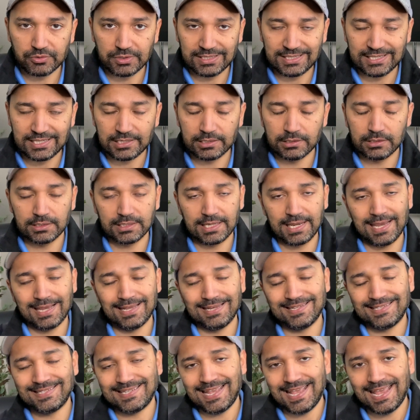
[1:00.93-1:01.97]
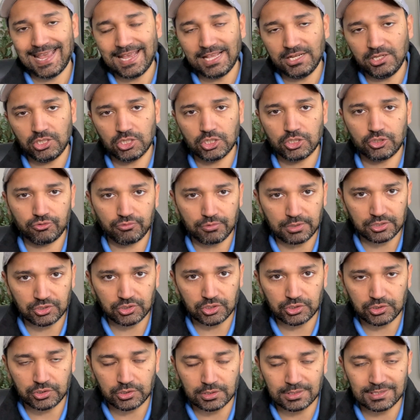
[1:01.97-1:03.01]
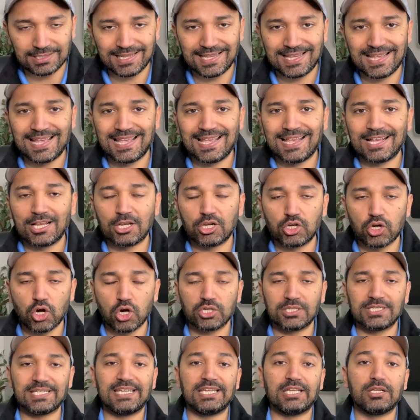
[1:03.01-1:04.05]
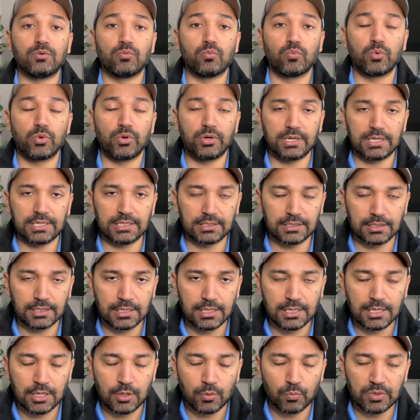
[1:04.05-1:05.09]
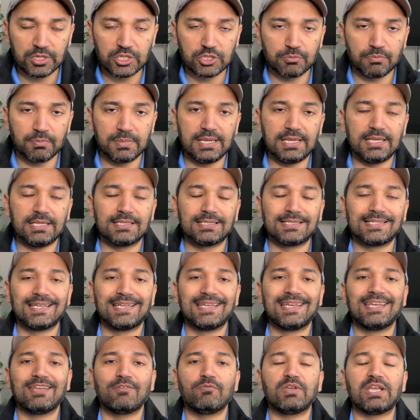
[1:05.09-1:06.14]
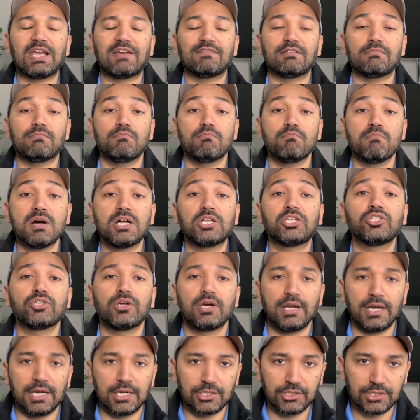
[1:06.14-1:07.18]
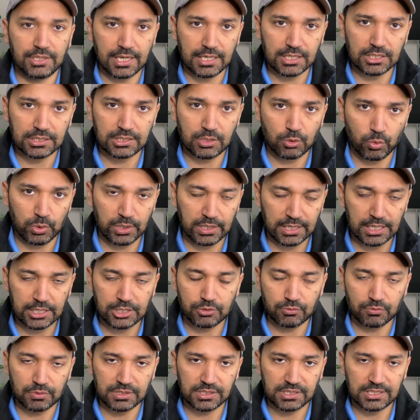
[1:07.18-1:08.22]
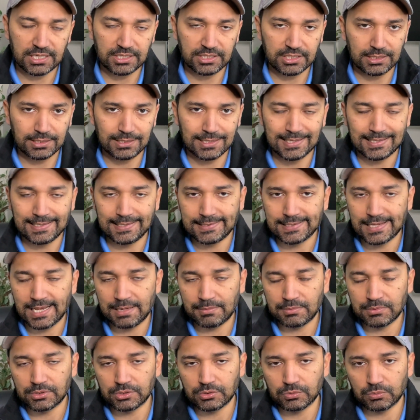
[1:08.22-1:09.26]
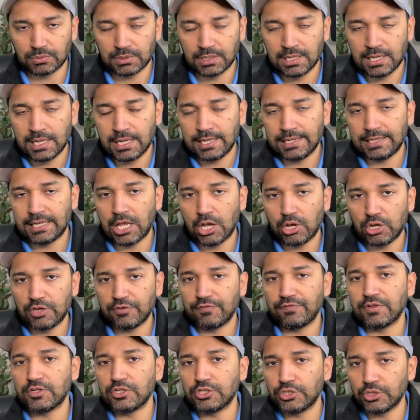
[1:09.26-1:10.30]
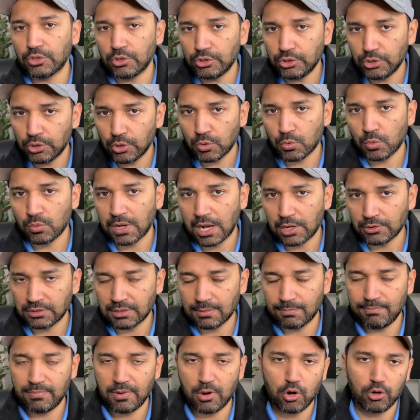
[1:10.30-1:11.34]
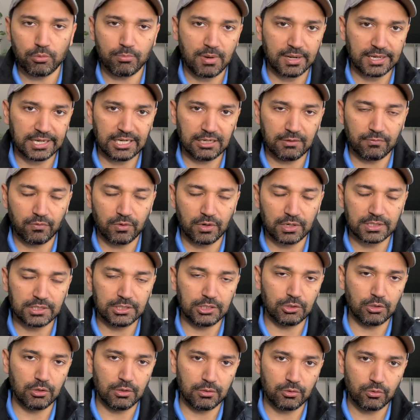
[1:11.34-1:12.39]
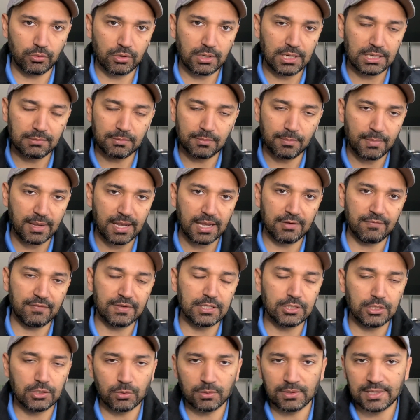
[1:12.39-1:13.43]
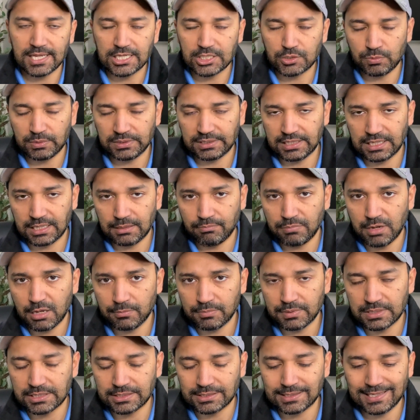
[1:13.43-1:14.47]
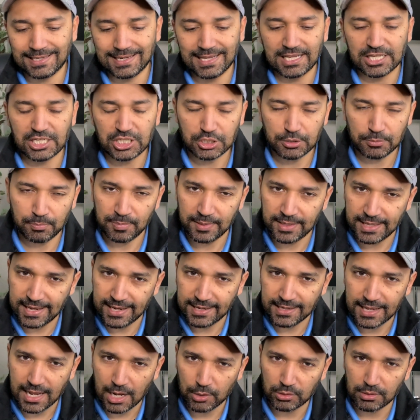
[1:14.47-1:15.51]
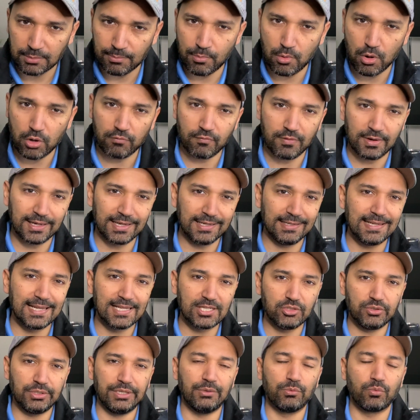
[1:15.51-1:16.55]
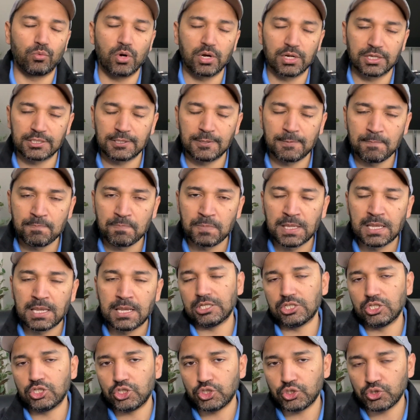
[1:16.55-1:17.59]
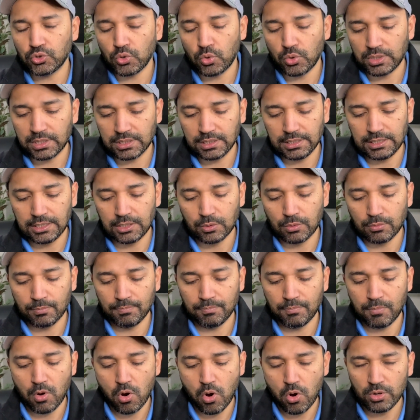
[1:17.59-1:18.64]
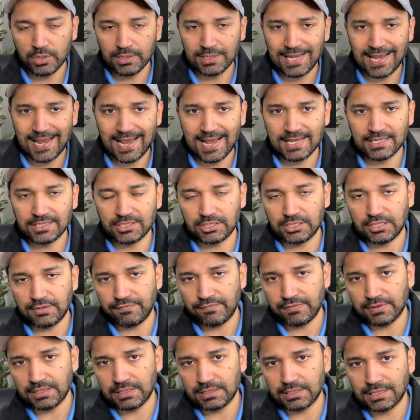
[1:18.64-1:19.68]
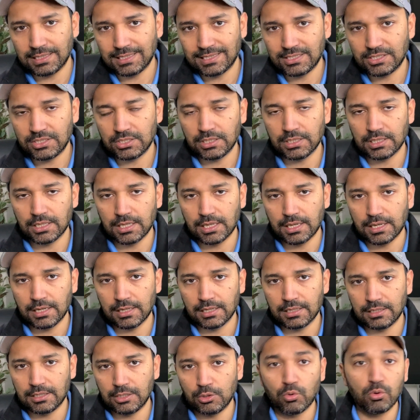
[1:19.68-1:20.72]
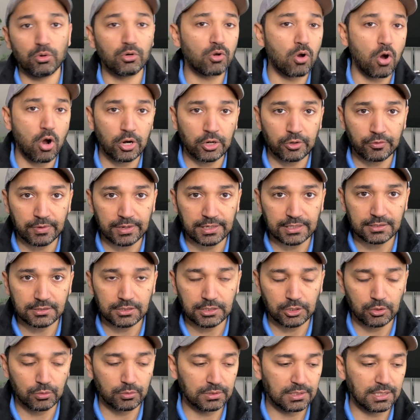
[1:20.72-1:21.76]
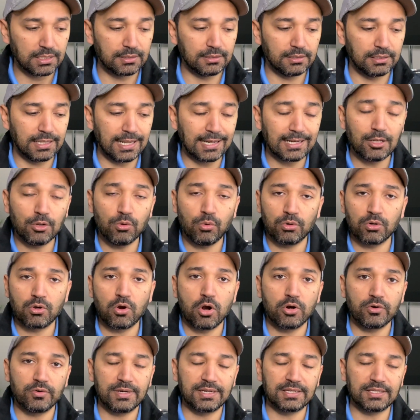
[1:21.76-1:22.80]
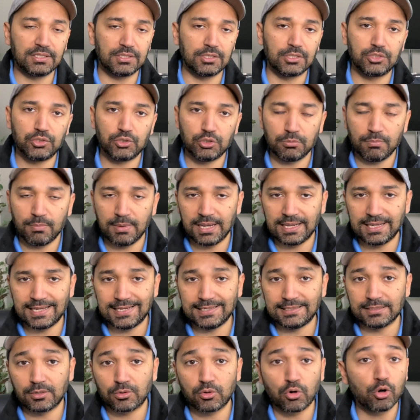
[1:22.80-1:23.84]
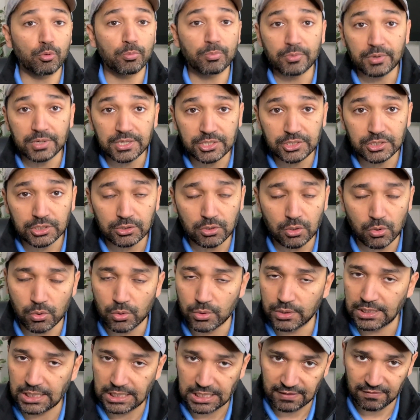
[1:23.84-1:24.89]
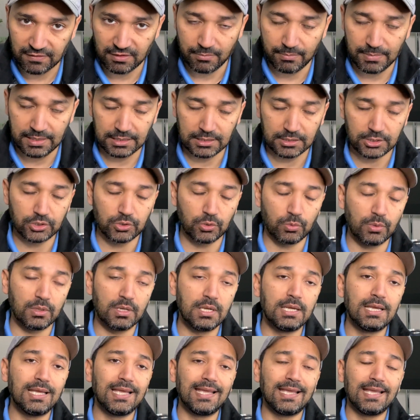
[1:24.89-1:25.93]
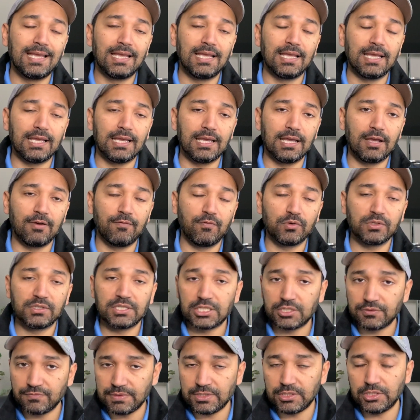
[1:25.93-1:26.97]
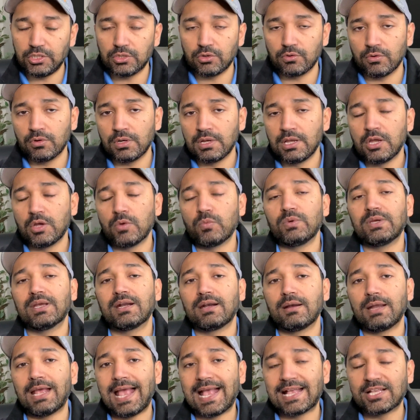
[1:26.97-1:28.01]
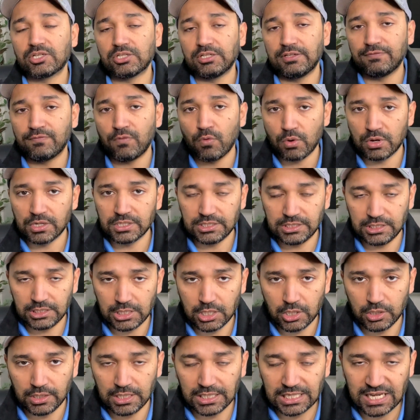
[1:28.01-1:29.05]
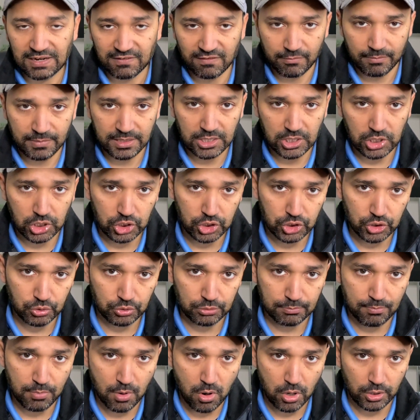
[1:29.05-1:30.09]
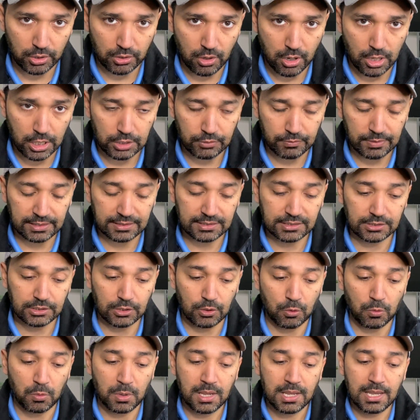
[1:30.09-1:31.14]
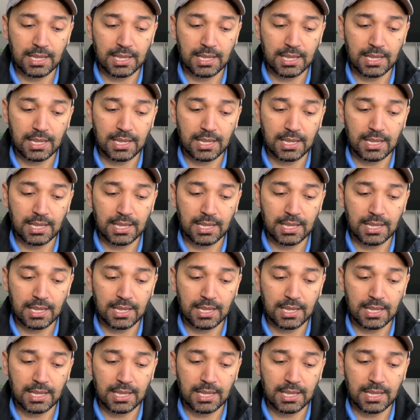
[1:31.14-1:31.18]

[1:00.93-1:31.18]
yield and 10-year treasury yield got inverted, which means we have a much higher chance going into recession anytime soon. Now, if you don't know how the bond market works, look at my video last week that I published and I explained how the bond market actually works. In short, bond has different loan contracts. That loan contract is issued by either corporation or the government. So for this video, we are actually focusing on the government issued bond contracts. So